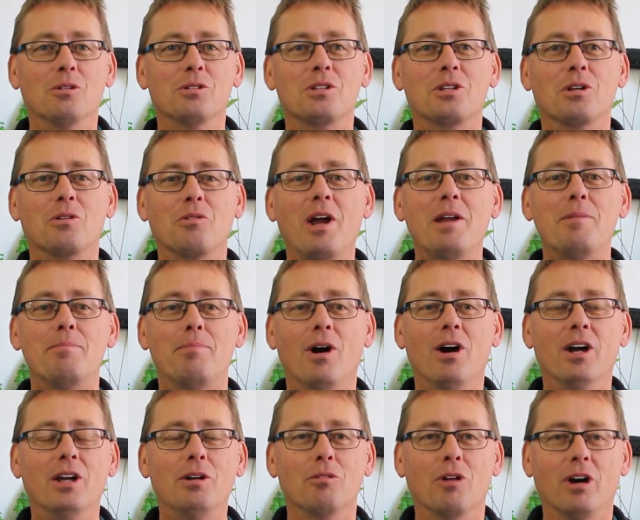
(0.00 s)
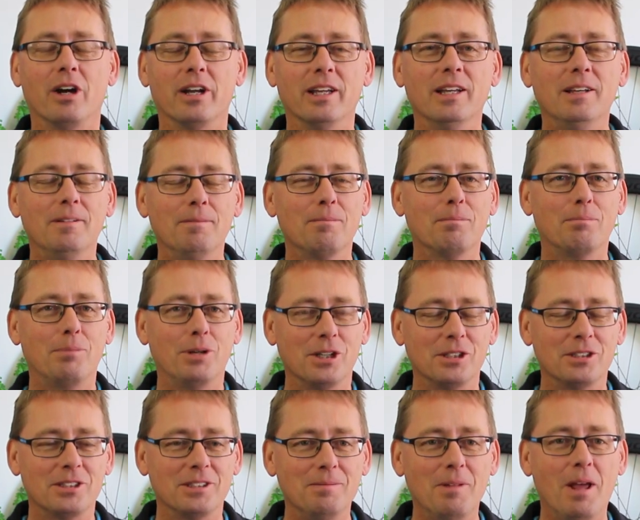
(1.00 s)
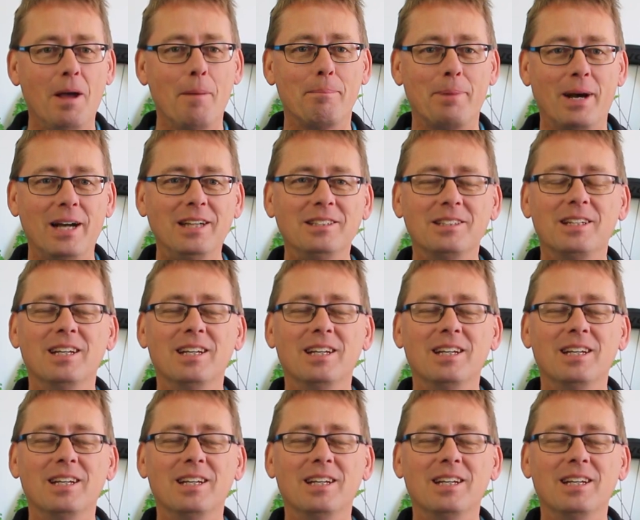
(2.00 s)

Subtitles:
the great bike riding person. But